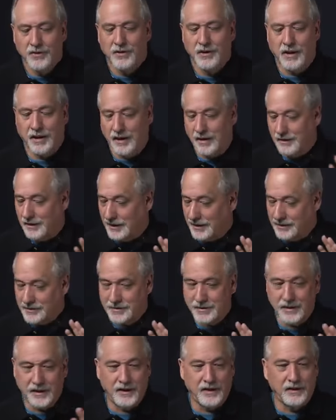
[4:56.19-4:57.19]
And like I
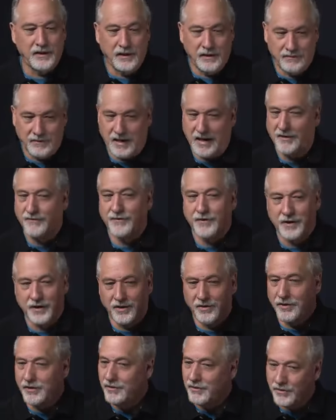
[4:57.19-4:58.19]
said, halfway,
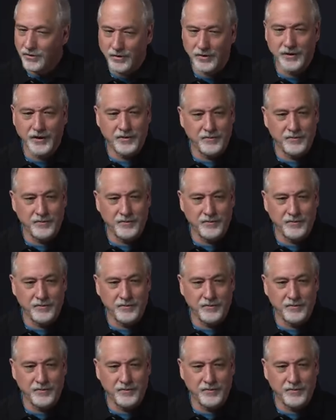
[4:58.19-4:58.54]
early